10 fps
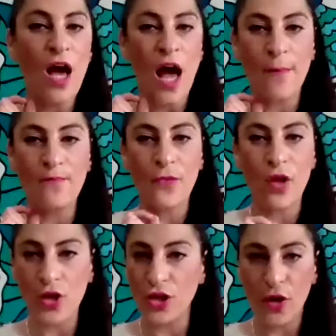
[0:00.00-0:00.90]

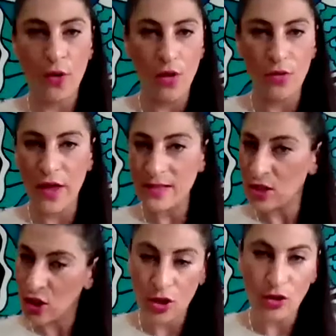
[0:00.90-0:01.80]
That's a
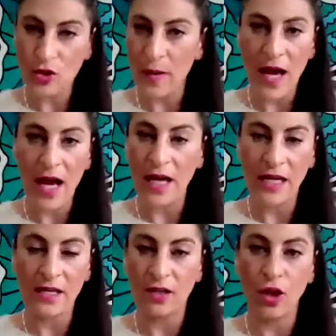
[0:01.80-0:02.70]
huge part
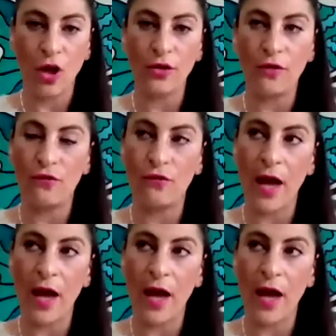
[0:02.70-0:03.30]
in a lot of